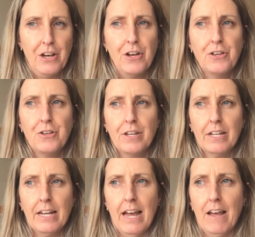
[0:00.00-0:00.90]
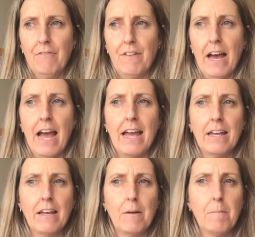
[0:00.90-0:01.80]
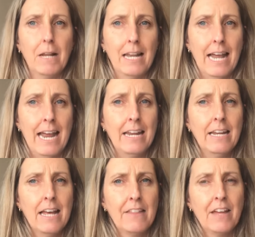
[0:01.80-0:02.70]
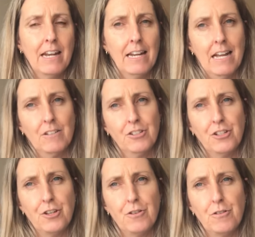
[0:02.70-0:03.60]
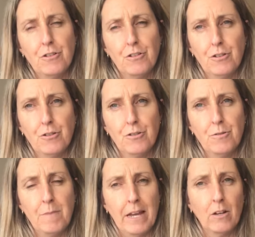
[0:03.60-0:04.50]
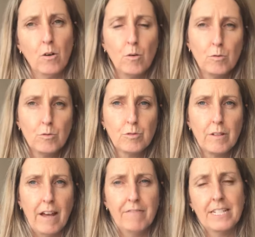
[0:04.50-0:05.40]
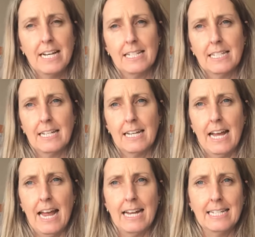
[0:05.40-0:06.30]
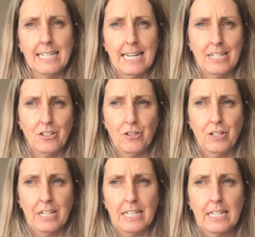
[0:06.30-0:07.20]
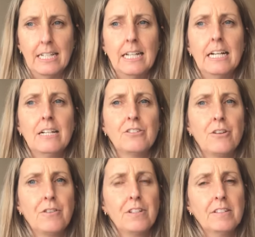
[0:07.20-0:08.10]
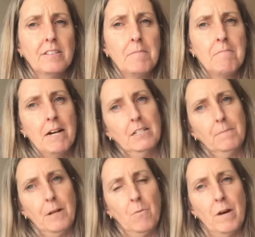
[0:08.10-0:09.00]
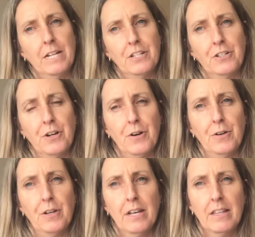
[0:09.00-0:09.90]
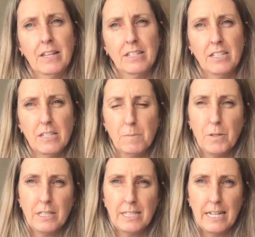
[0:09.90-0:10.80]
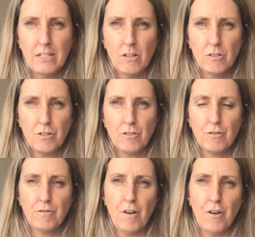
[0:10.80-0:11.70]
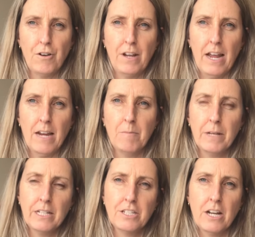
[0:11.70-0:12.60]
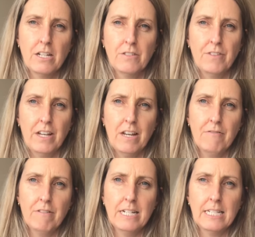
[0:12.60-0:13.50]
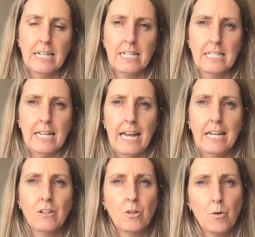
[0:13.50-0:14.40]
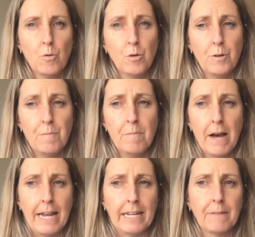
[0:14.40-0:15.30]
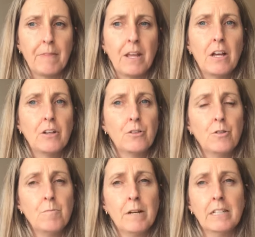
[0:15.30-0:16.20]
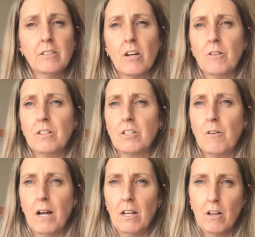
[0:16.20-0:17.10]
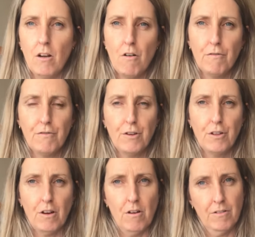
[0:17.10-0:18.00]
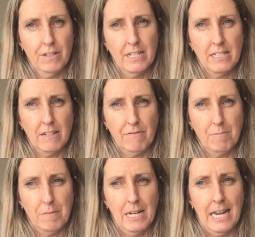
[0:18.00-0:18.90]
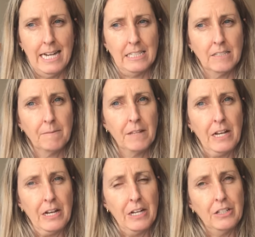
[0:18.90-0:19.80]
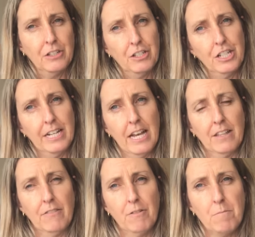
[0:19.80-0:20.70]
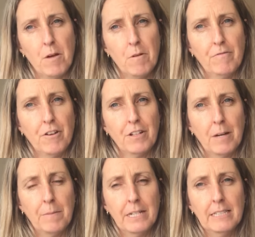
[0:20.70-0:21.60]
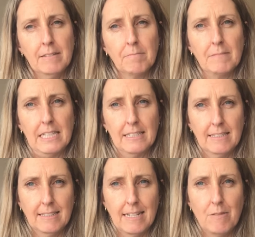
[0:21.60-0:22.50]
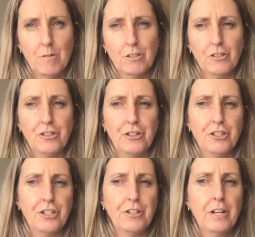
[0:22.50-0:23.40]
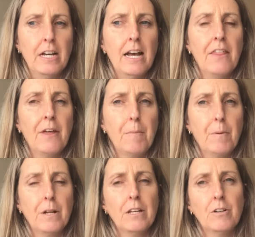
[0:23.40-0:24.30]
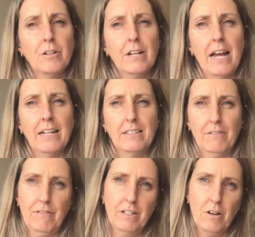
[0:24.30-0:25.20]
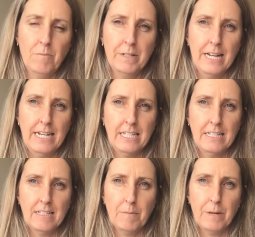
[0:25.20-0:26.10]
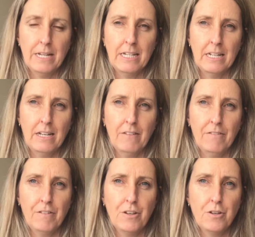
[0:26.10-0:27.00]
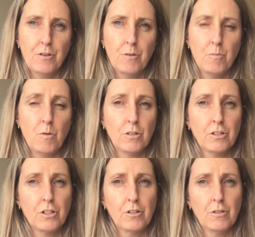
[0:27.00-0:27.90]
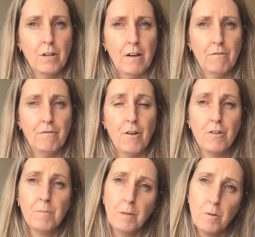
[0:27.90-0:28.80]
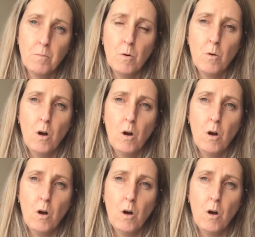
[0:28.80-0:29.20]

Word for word: you can have a plan that allows you to make calls, have data and text on it. So this is a much better way to go than just putting $10 on your phone and being charged for every text and call you make. So your money's going to go a lot further on these different plans. So check out the different mobile phone companies, see what suits you. They're pretty good at different combinations depending if you want to phone people more